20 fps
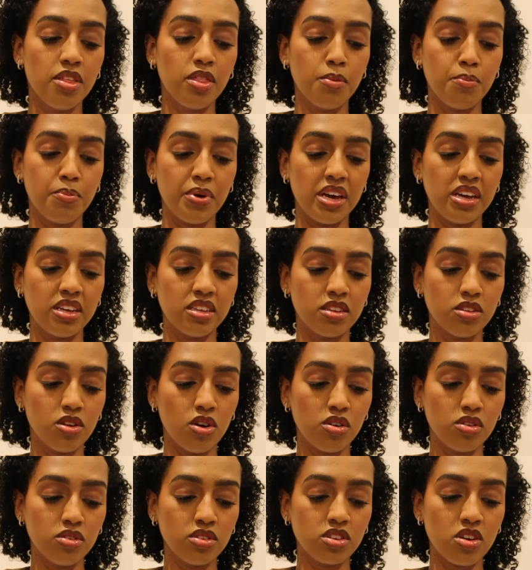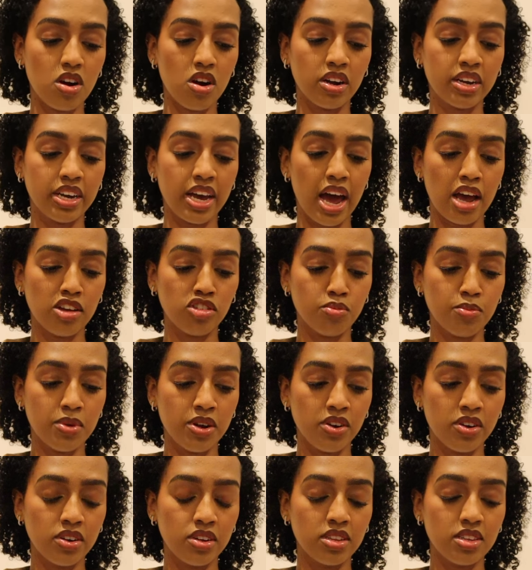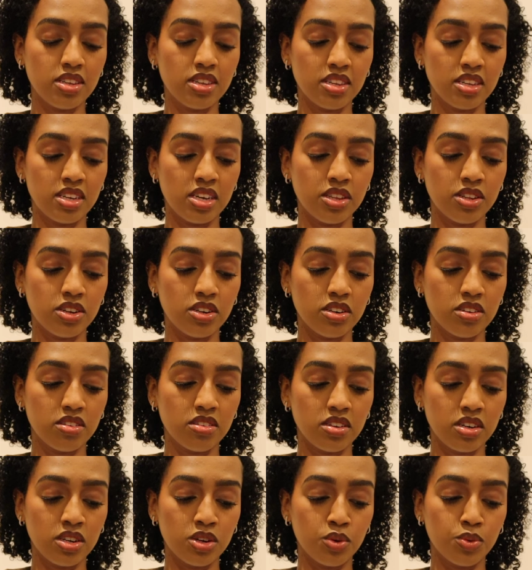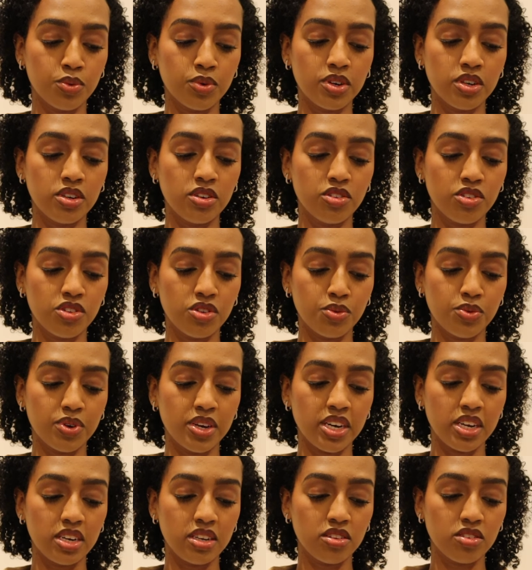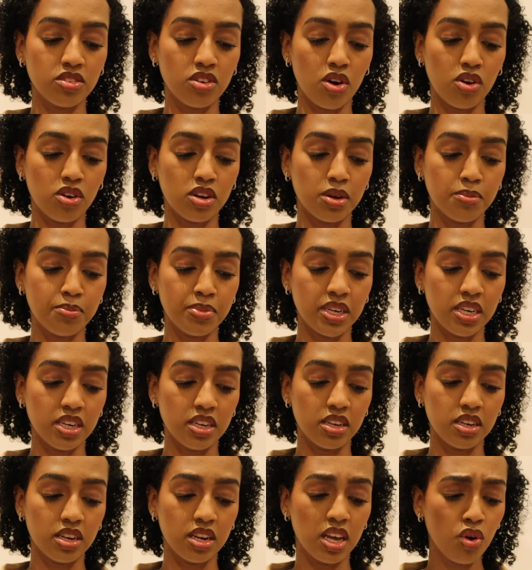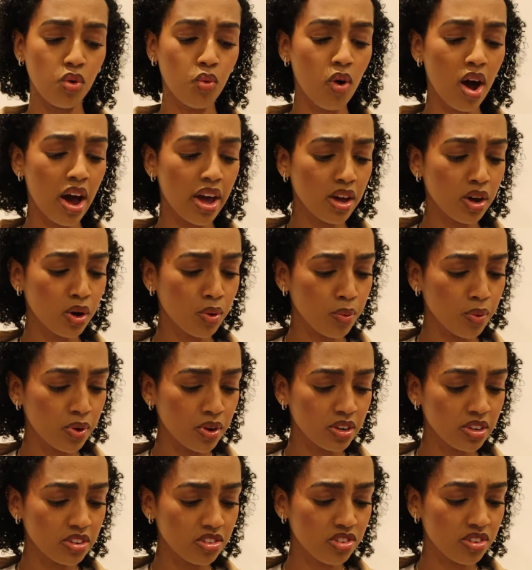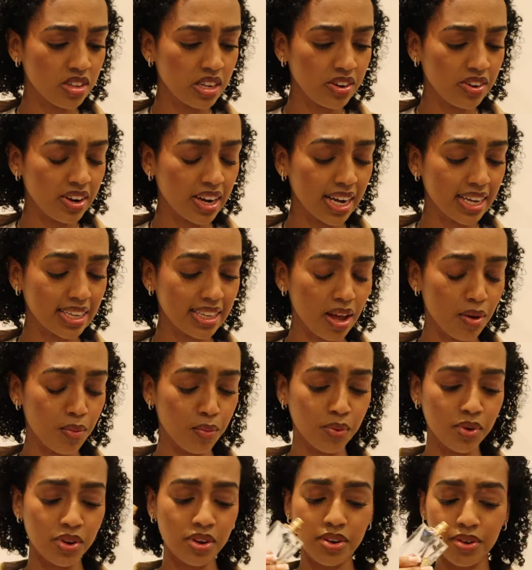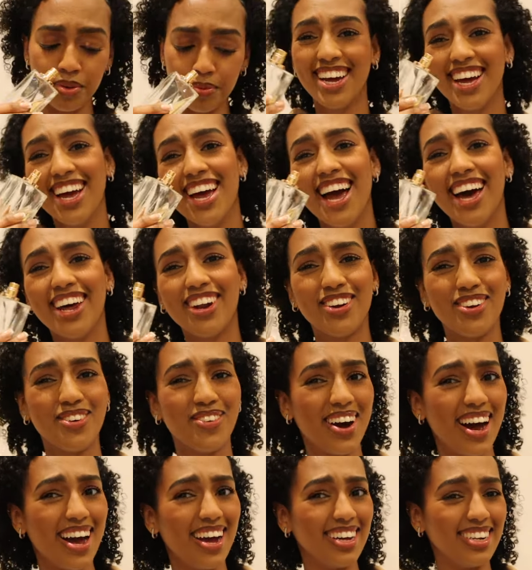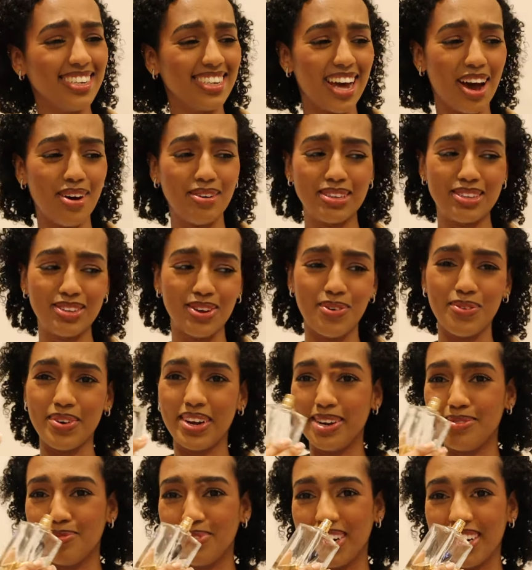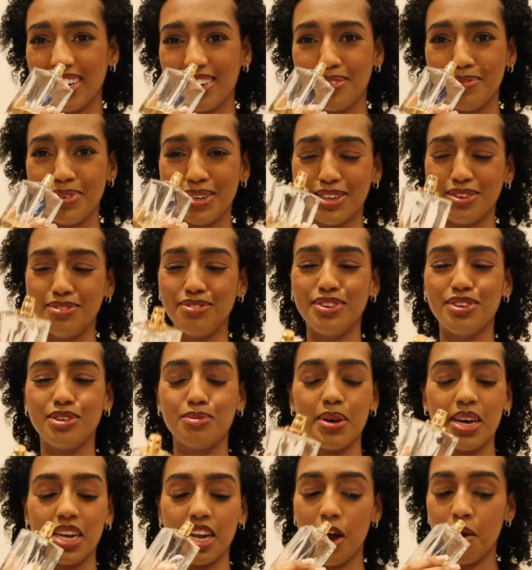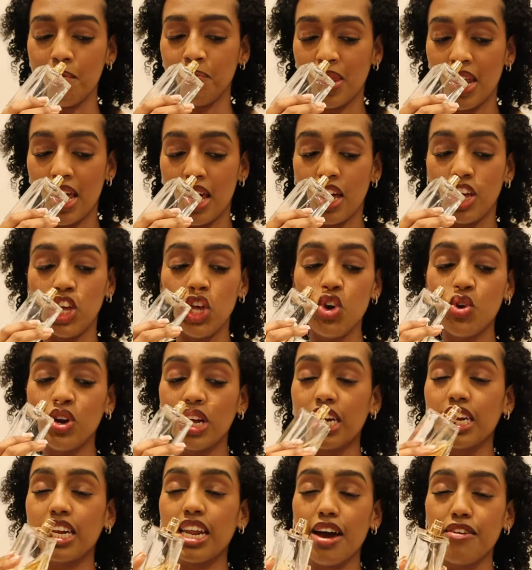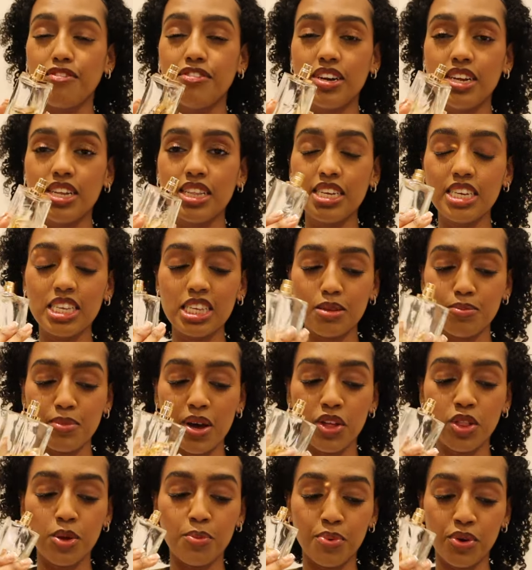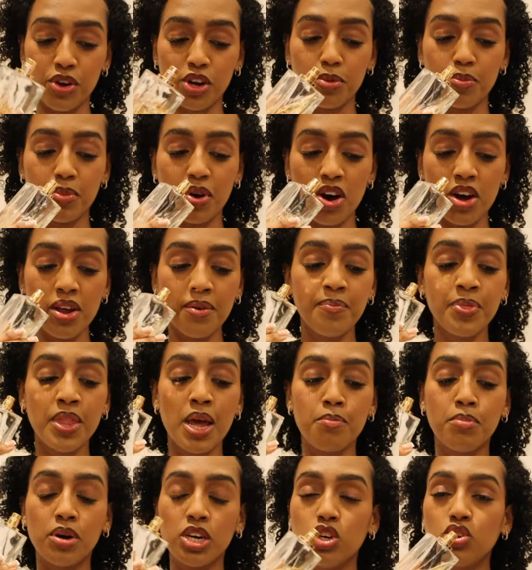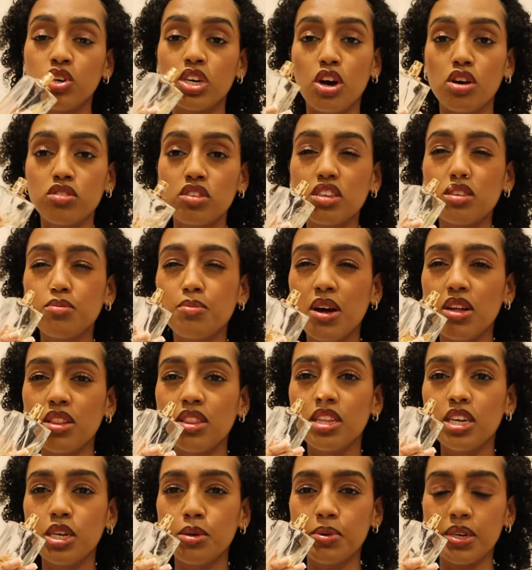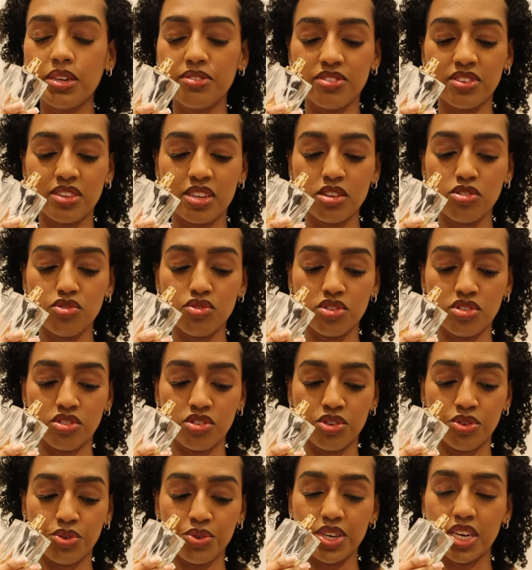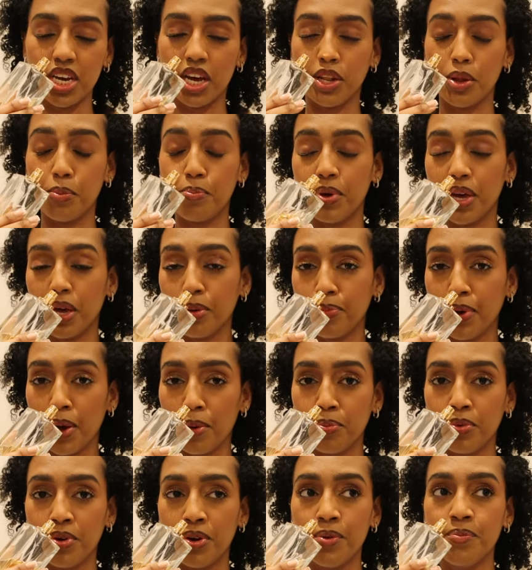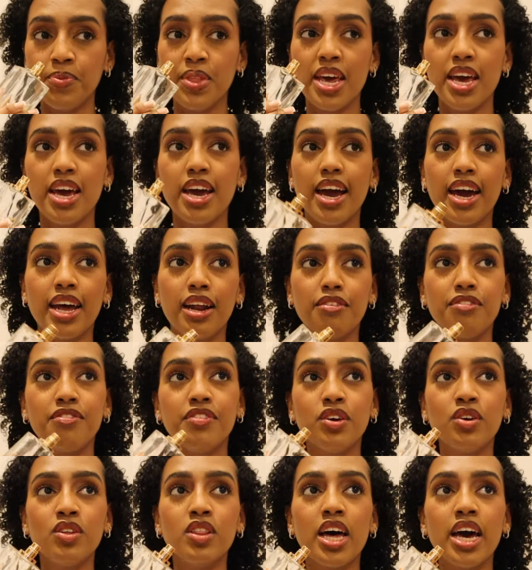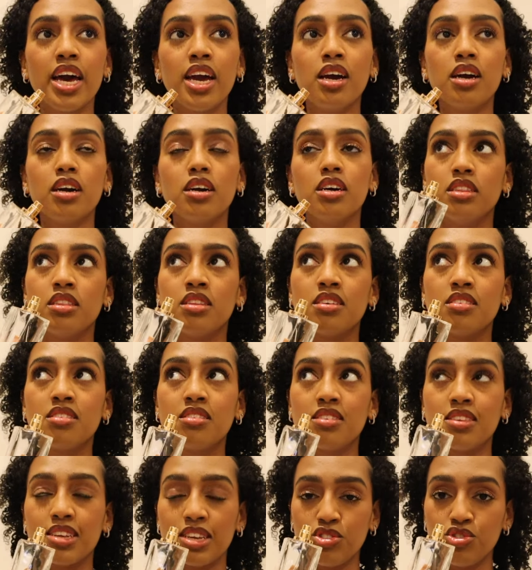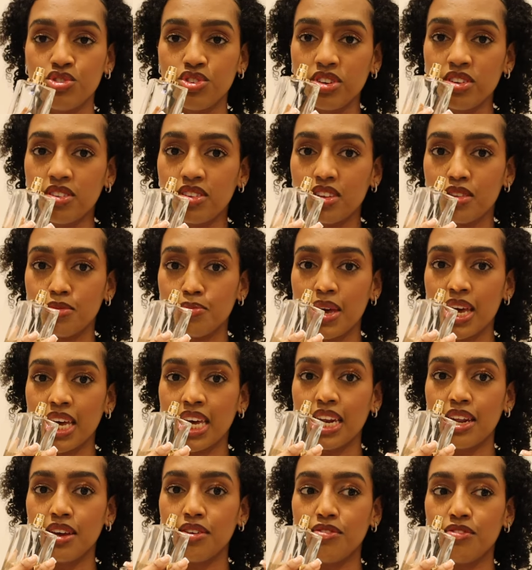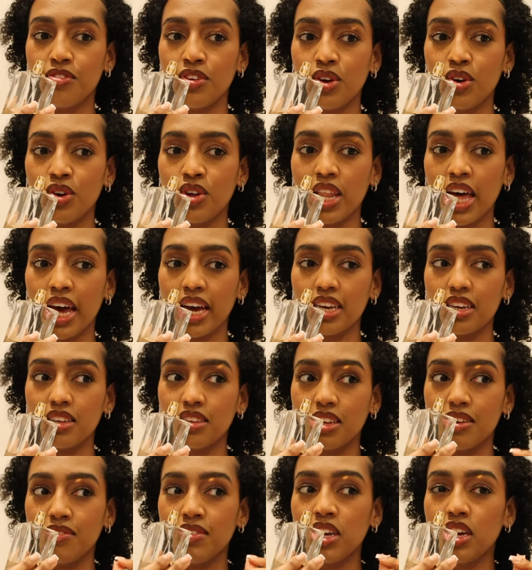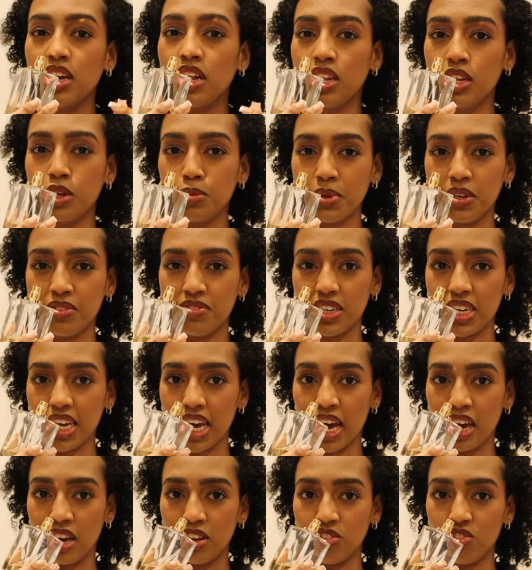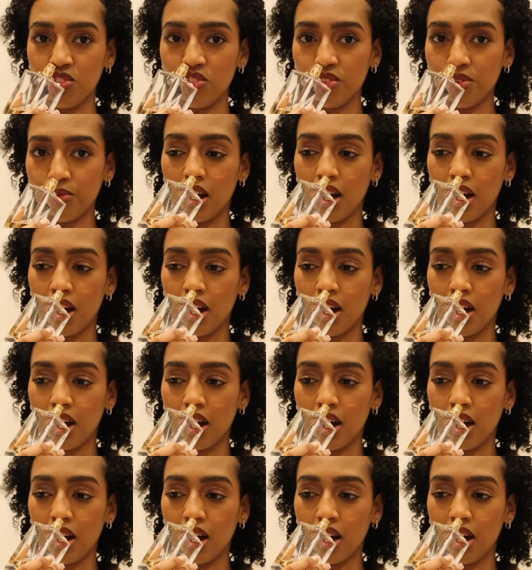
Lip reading: The base notes are cashmere and cedar, cedarwood, suede, tonka bean, guaiac wood, styrex, and wood. I don't know why that was so weird, but I got a bit confused by that. You can definitely smell the bergamot, but you can also smell a little bit of citrus to it and the pink pepper. And I feel like the citrus is making it feel like it's giving it a little bit of an edge.